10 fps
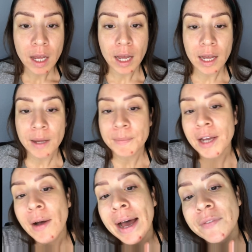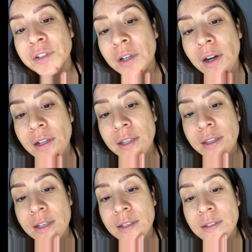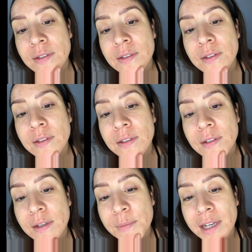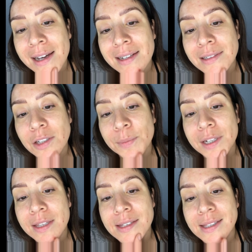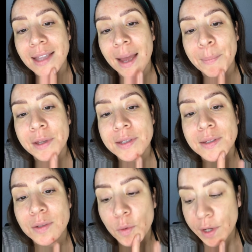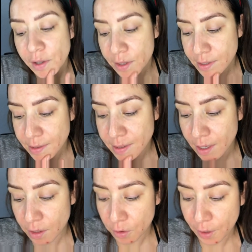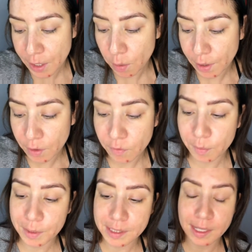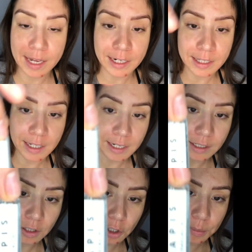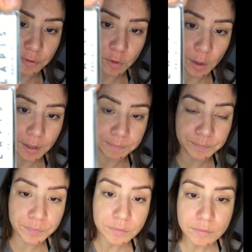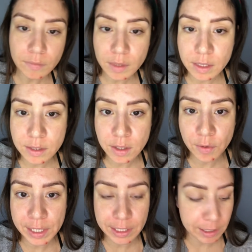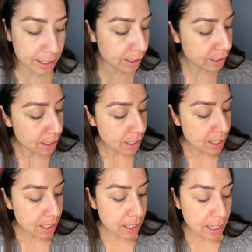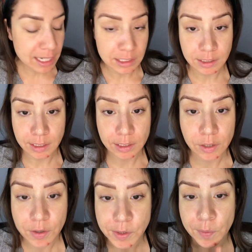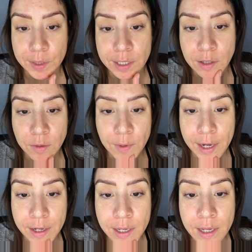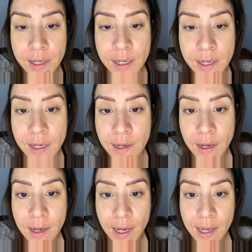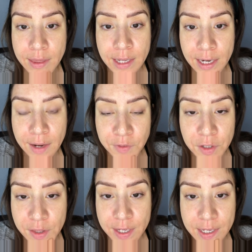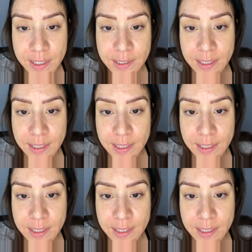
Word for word: Um, now after all of this, I'm gonna add a little bit of this lapis oil. This is another great oil from this line I like, Herbivore. It's so healing and a little goes a really long way. And then after this,